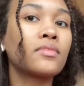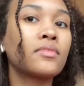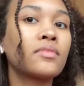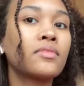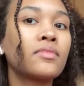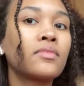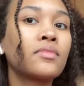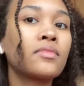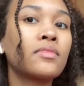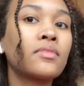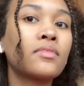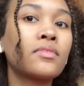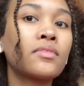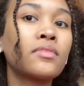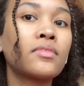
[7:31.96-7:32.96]

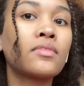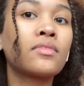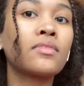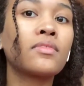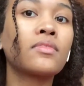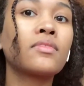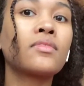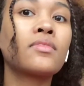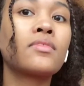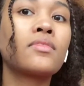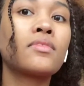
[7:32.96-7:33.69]
Nothing is said.